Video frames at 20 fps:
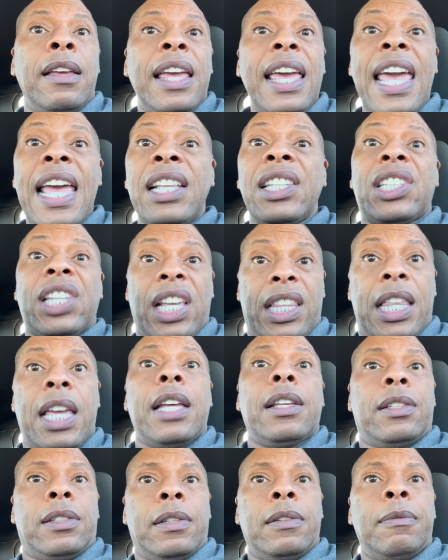into
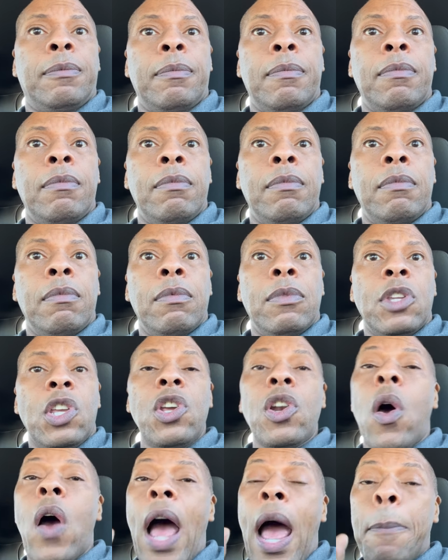this, you
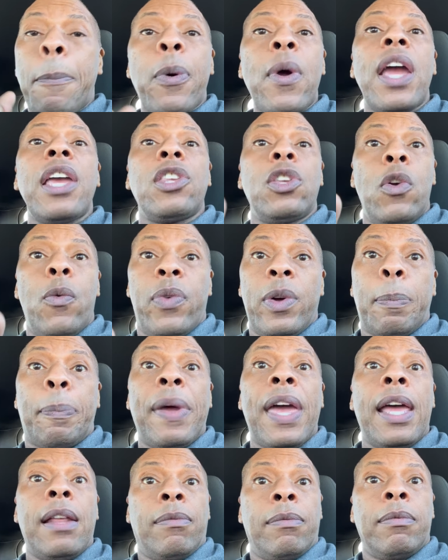know, I pray you
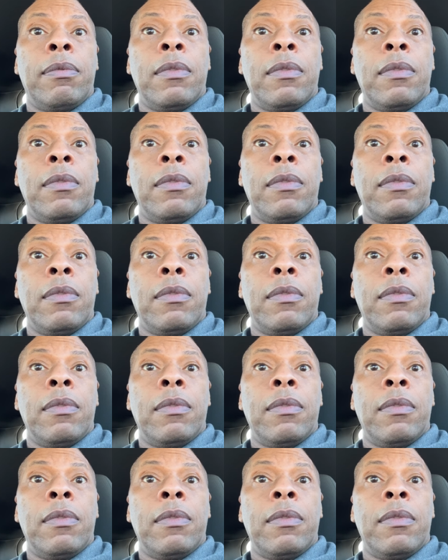repent.